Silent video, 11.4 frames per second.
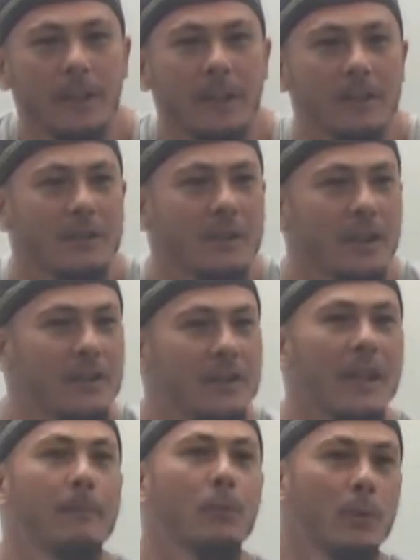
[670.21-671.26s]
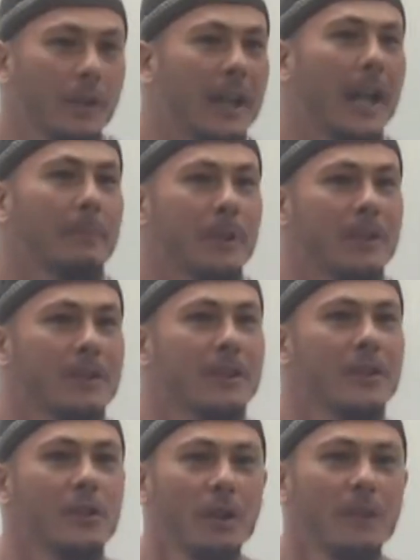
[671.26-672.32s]
It's temporary happiness.
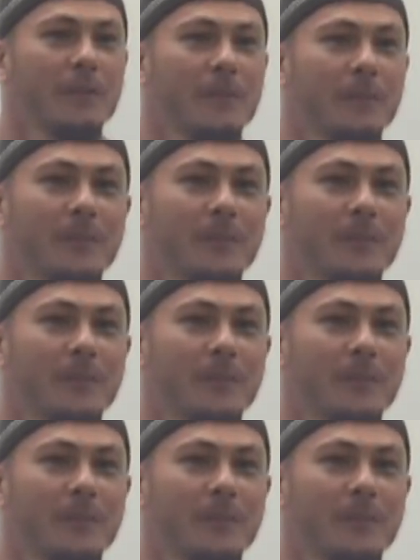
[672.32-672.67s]
It's not